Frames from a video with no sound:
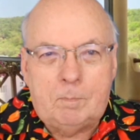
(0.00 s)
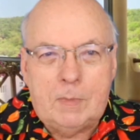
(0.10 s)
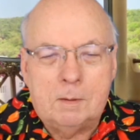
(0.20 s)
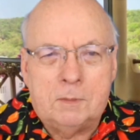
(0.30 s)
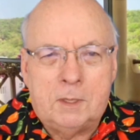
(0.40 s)

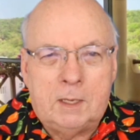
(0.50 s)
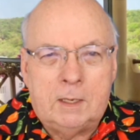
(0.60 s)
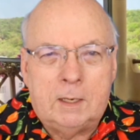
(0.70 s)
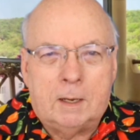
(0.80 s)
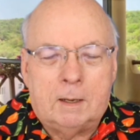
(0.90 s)

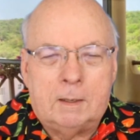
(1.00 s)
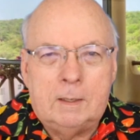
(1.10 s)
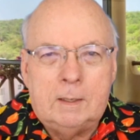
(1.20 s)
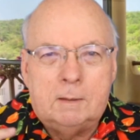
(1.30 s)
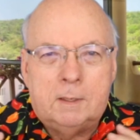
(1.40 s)
the
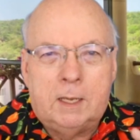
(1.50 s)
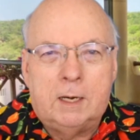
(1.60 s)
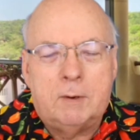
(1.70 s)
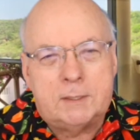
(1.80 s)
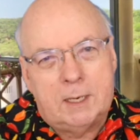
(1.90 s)

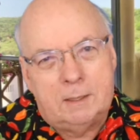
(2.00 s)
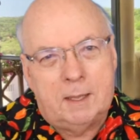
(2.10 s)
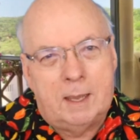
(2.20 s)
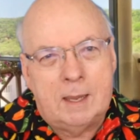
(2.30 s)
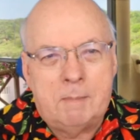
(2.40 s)
interesting
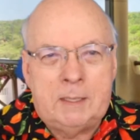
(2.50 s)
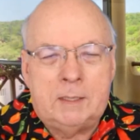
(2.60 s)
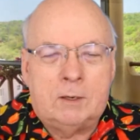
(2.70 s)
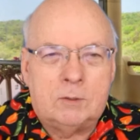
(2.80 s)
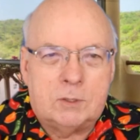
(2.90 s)
thing, I mean,
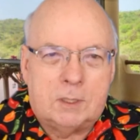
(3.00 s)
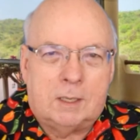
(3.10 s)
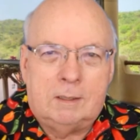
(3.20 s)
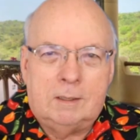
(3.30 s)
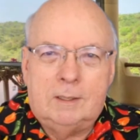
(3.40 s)
there's
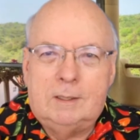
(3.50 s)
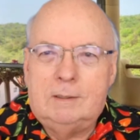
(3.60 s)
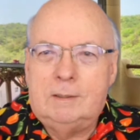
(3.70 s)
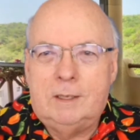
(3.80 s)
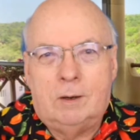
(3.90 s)

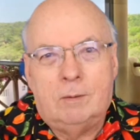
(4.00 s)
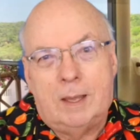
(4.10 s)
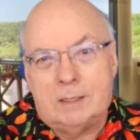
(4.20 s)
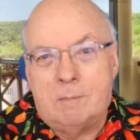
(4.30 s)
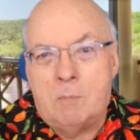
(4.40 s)

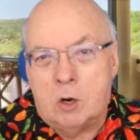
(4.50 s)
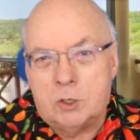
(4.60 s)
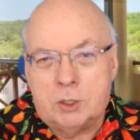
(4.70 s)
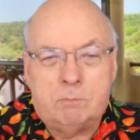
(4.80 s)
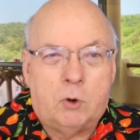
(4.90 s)
like the
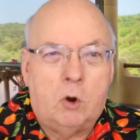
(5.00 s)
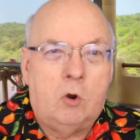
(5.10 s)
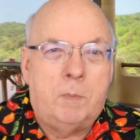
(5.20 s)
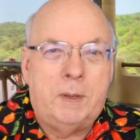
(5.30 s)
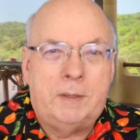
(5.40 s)
Martian
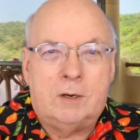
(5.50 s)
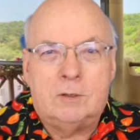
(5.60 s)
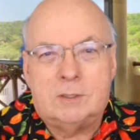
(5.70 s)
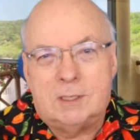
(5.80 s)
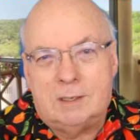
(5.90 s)
probe, and
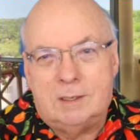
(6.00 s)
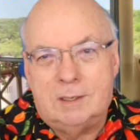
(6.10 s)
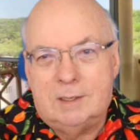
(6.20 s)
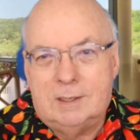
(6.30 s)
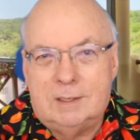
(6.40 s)
there's the
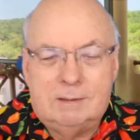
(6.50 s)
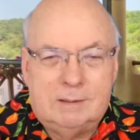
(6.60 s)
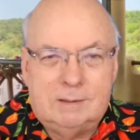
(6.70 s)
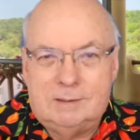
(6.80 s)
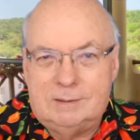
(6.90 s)

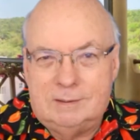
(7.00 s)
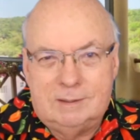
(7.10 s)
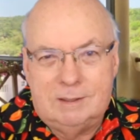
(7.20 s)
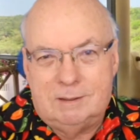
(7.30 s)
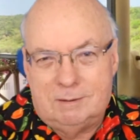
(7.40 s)

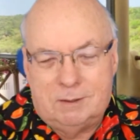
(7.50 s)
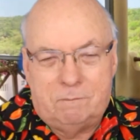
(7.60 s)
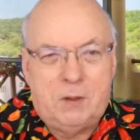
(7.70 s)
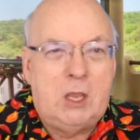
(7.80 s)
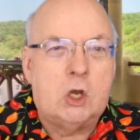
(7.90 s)

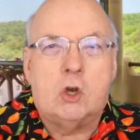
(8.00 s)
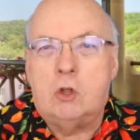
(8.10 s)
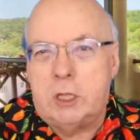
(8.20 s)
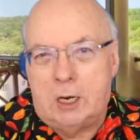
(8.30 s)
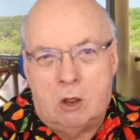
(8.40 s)
vehicle
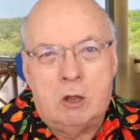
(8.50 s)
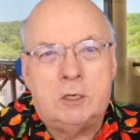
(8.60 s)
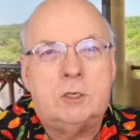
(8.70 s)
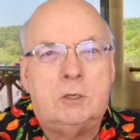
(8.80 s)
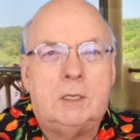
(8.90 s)
that
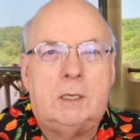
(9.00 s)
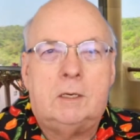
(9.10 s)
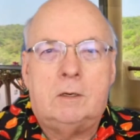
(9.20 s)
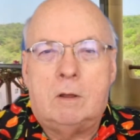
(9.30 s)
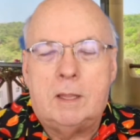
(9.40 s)
launches it
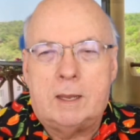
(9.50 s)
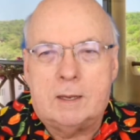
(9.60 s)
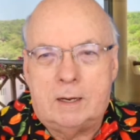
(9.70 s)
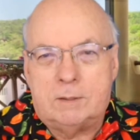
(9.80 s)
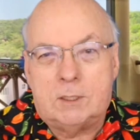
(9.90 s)
and all that
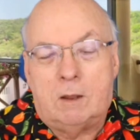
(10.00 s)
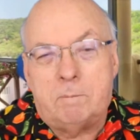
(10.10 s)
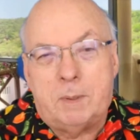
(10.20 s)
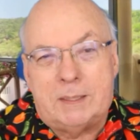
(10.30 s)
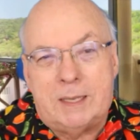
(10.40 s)
kind of stuff.
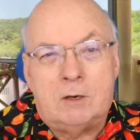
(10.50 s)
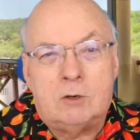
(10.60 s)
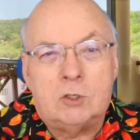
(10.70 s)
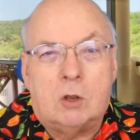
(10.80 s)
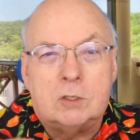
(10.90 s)
But then
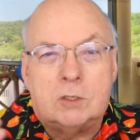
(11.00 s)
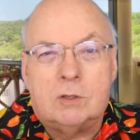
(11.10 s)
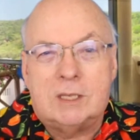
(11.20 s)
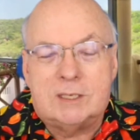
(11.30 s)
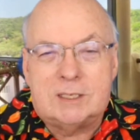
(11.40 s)
there's also
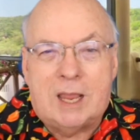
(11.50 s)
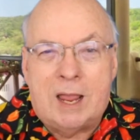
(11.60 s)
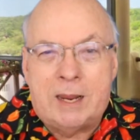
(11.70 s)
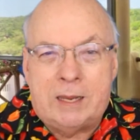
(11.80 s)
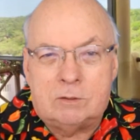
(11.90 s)
the
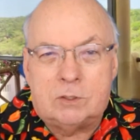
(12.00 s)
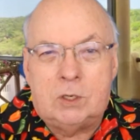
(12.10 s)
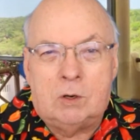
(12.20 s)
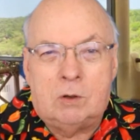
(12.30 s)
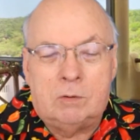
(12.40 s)
science.
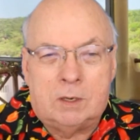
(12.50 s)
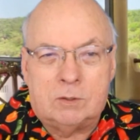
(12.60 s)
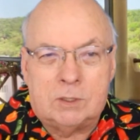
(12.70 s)
There's